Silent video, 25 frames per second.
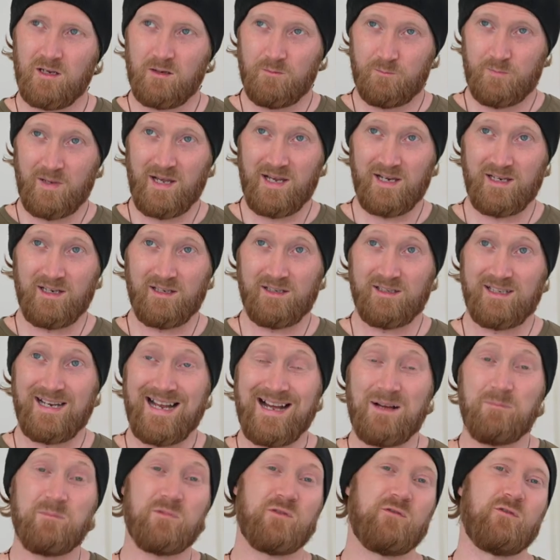pagan
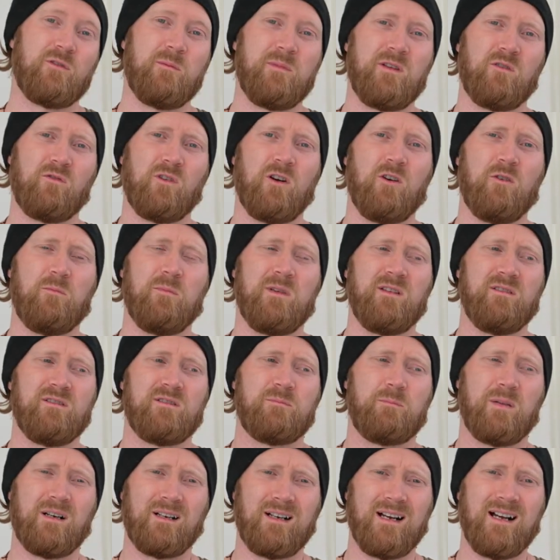comes from the Romans,
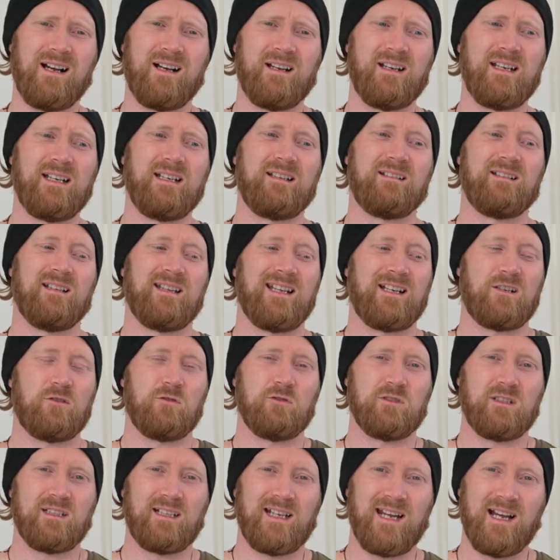pagani, that they
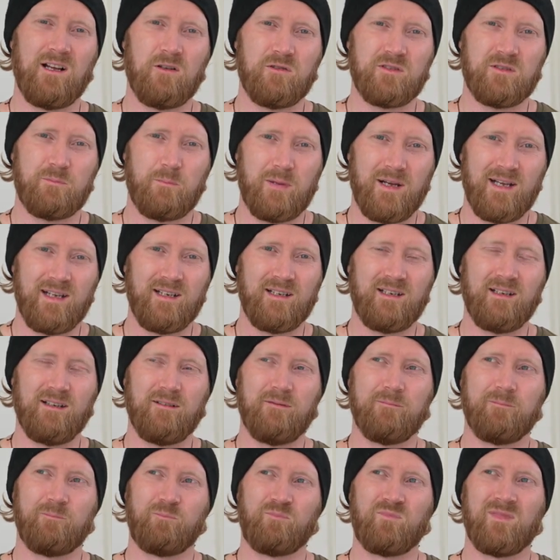called the Celts
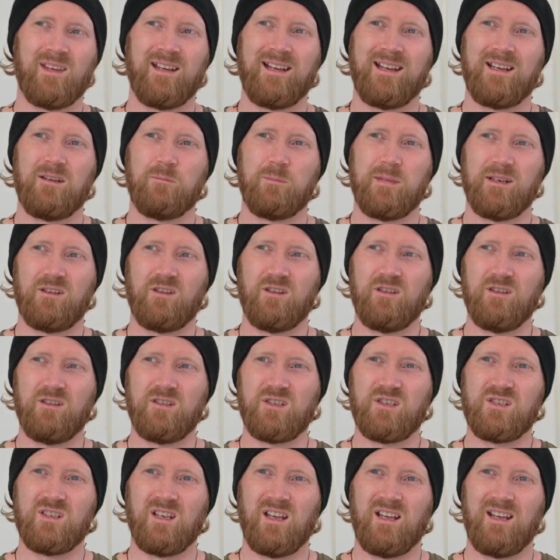pagan,
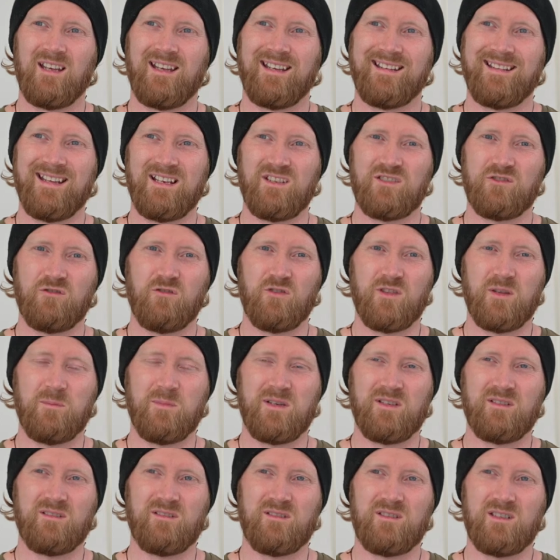because they saw them
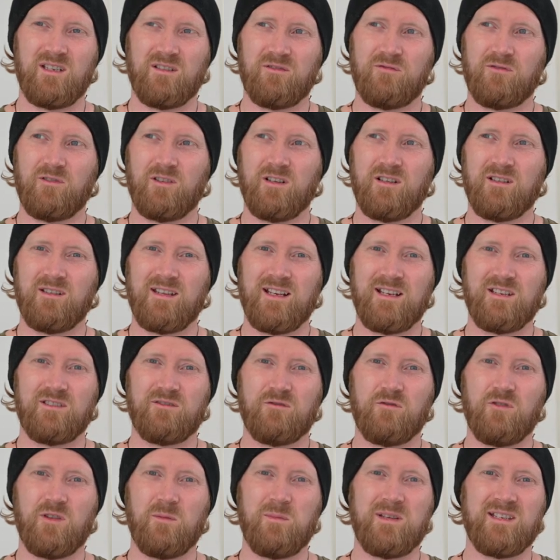as different, they
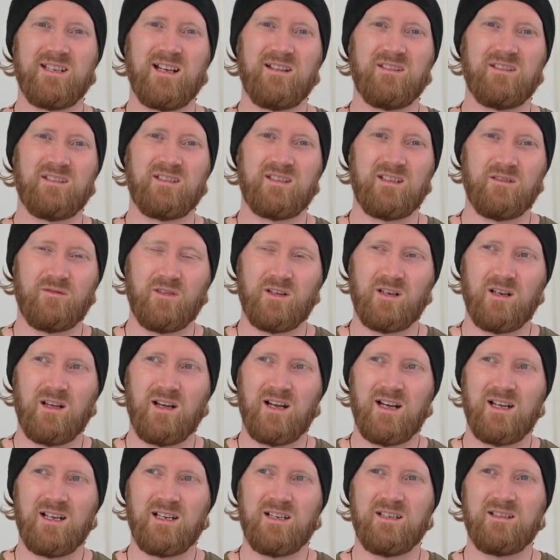saw them as
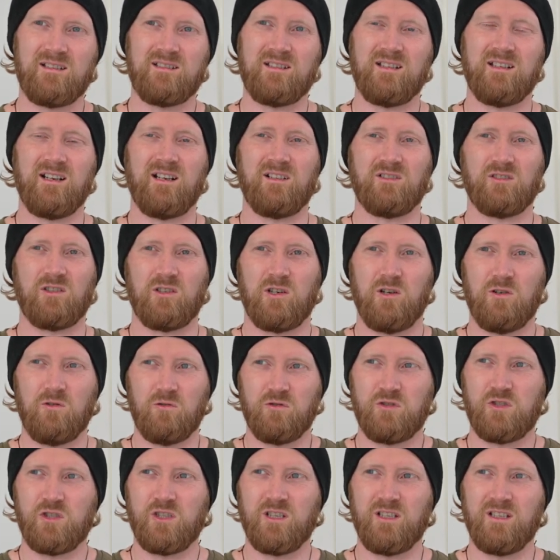uncivilized and
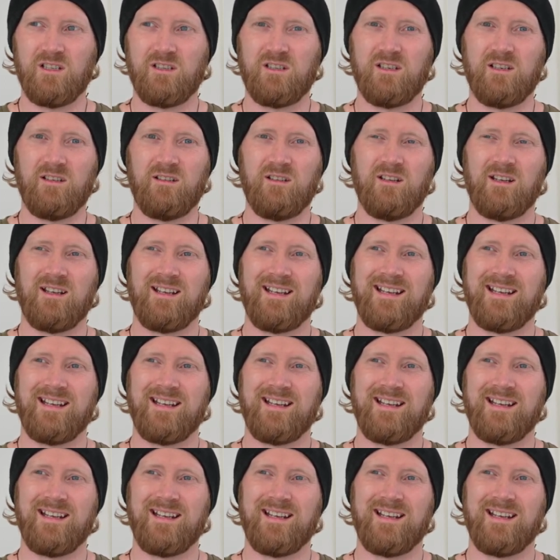uncultured and